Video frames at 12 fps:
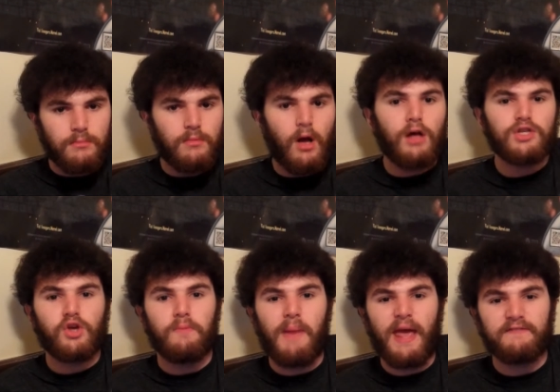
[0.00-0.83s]
Also,
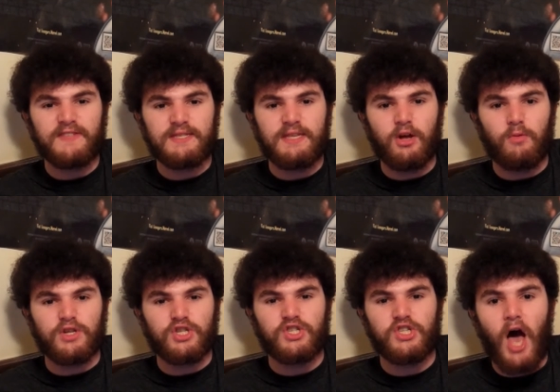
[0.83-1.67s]
Man of Steel, which
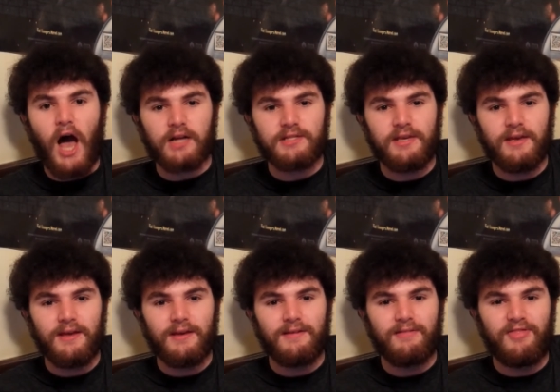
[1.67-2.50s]
sucked.
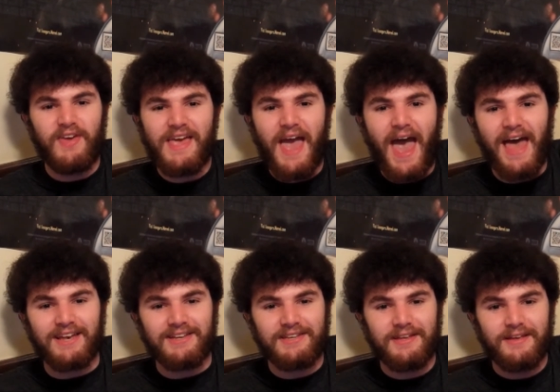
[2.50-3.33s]
The
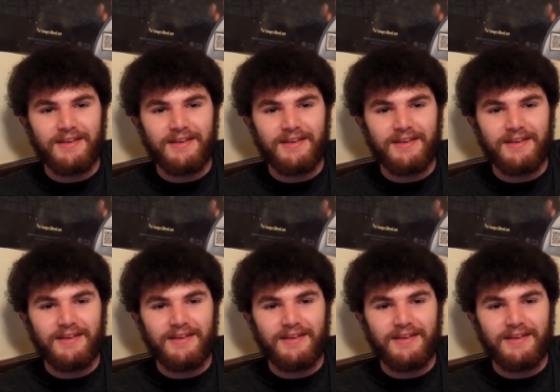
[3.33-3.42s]
end.